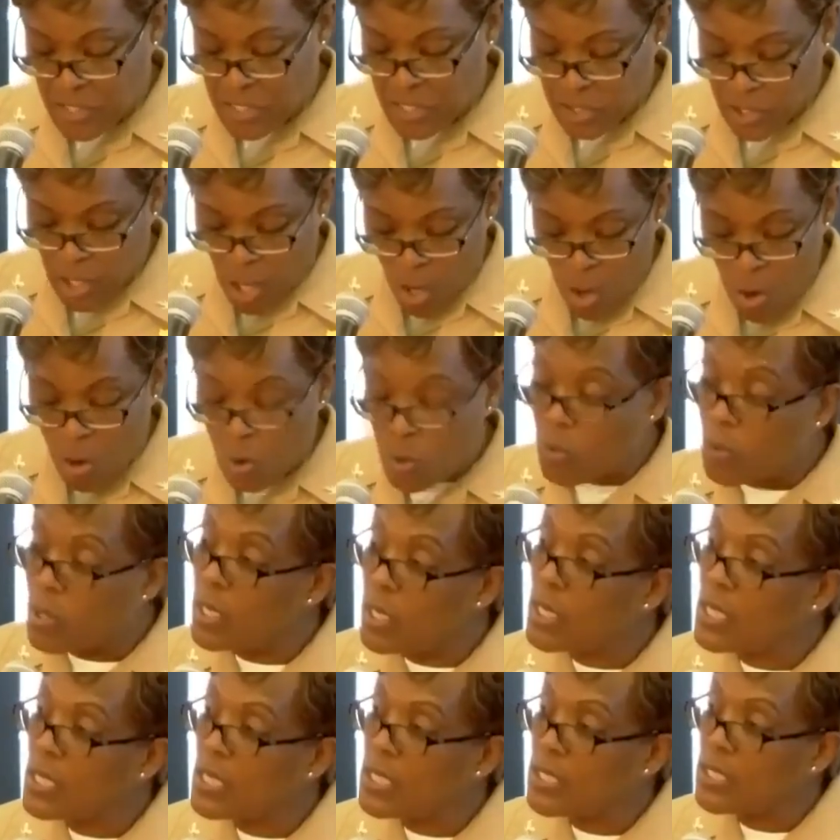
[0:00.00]
of slow,
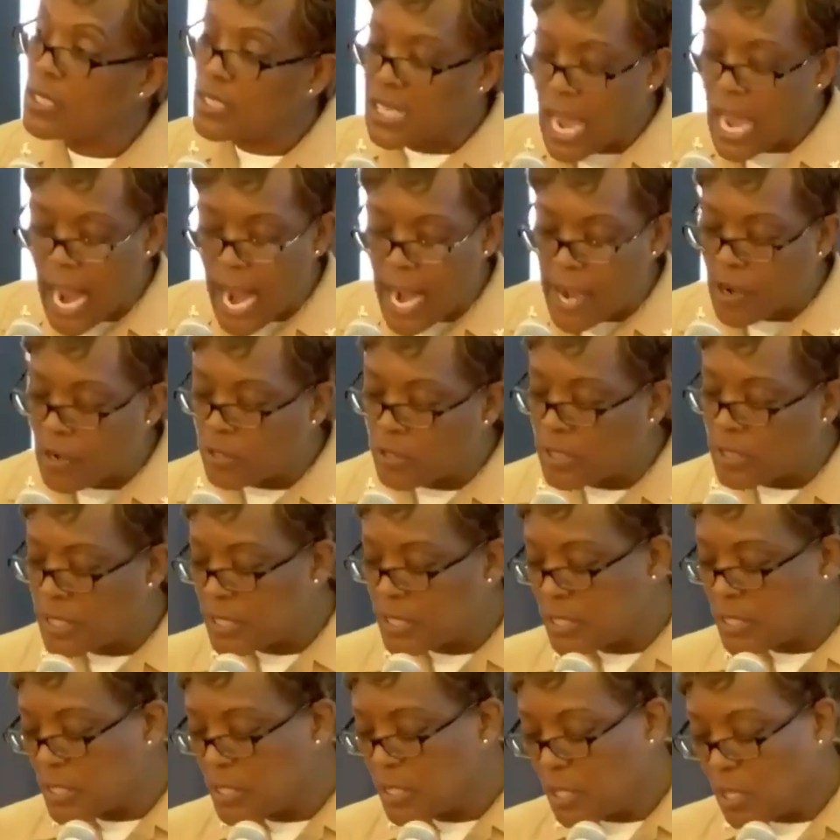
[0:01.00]

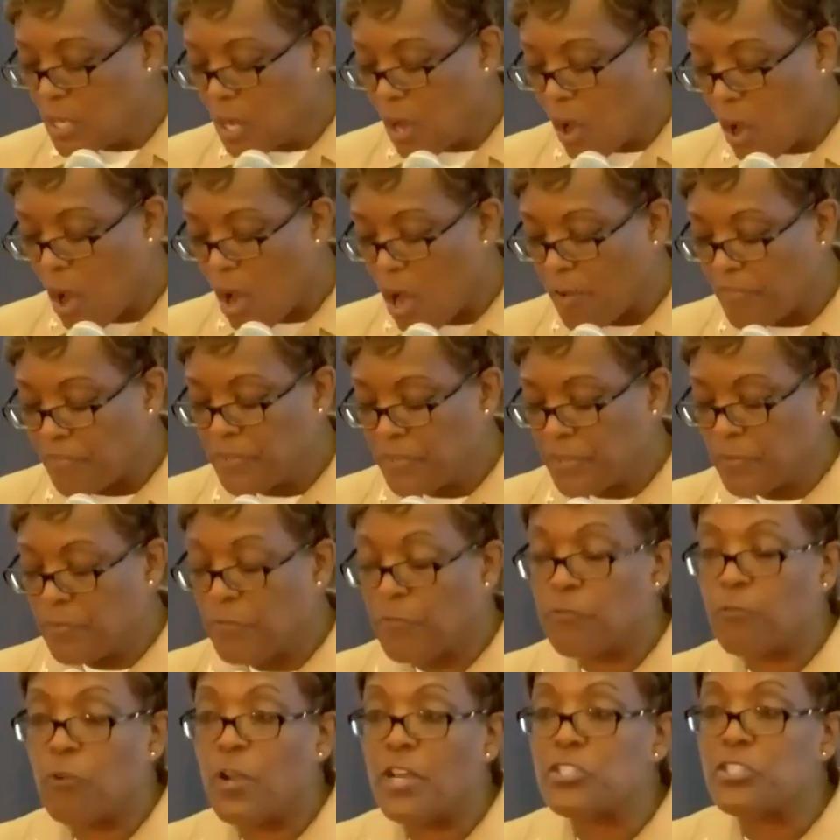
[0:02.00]
tireless, often
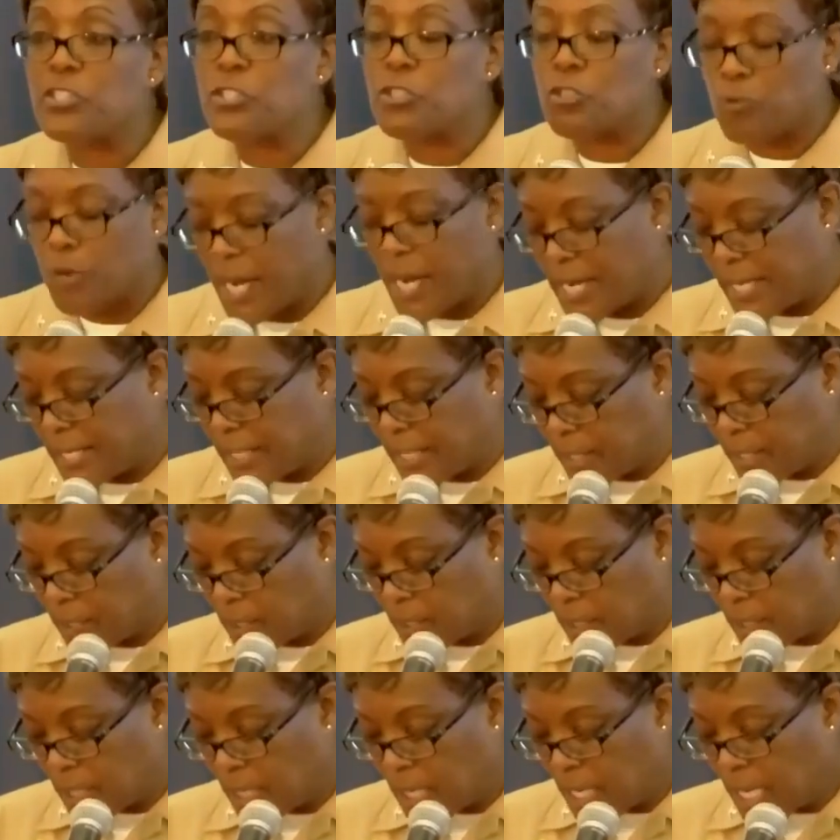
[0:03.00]
frustrating,
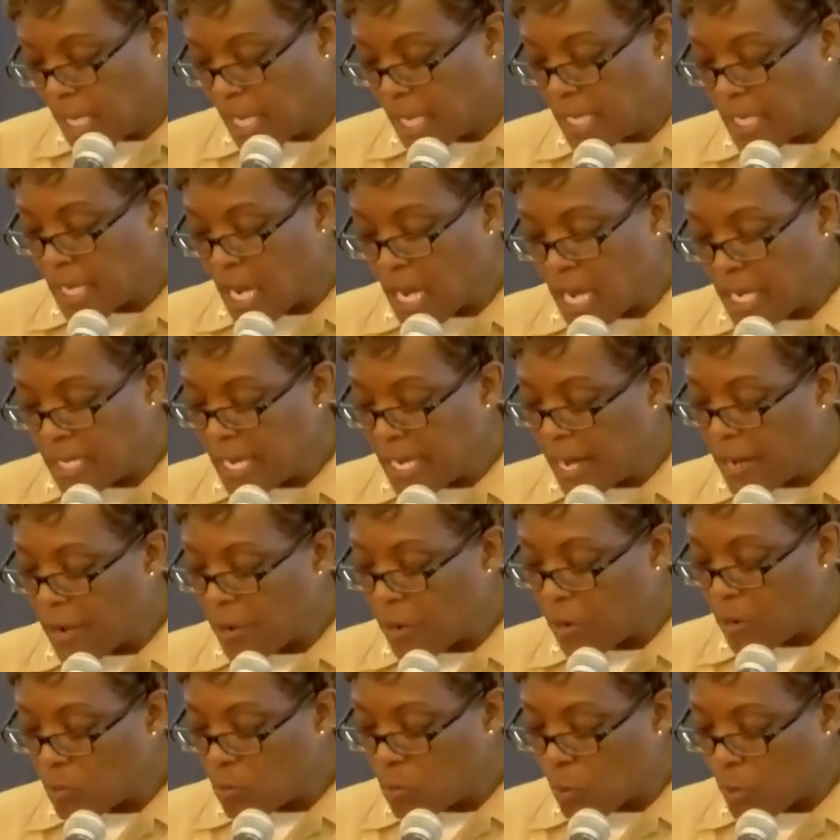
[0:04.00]
and
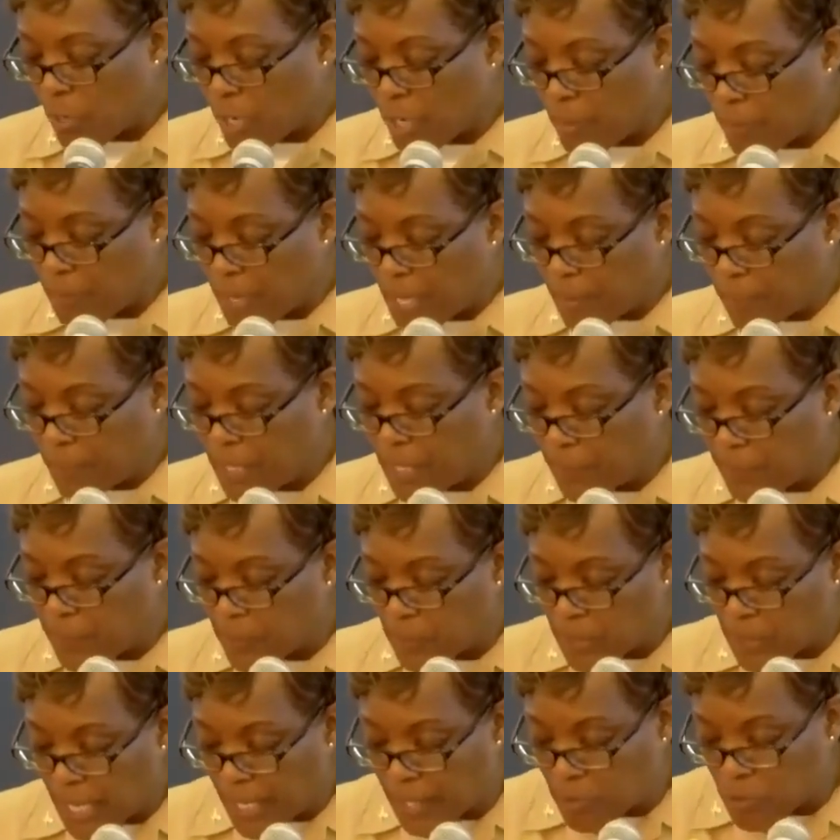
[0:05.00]
unheralded work by
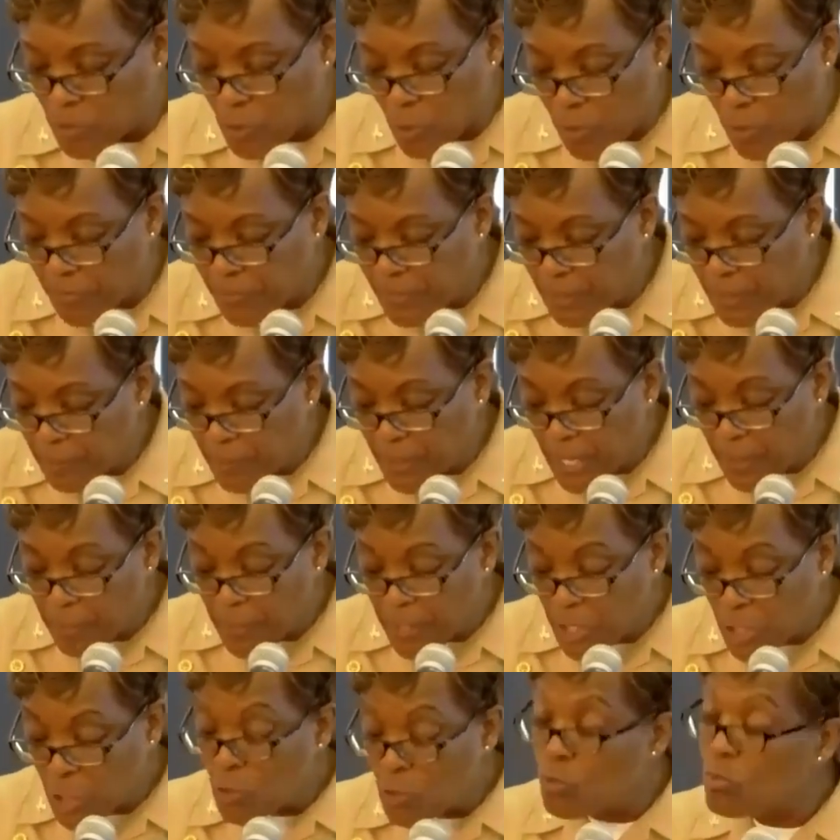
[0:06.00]
people like Dorothy
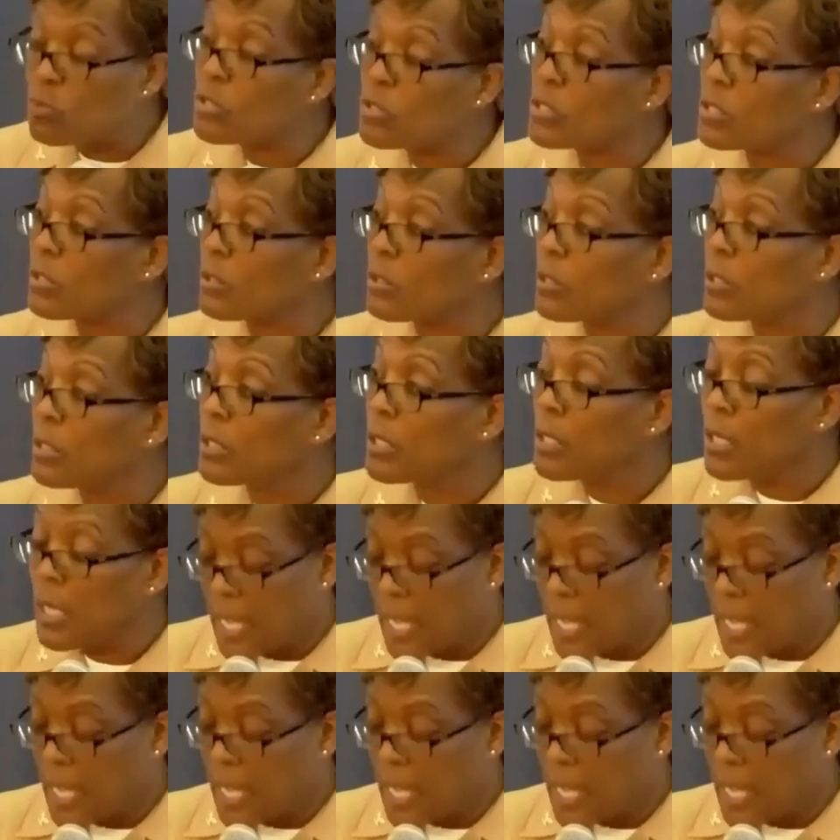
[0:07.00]
Pittman Hughes,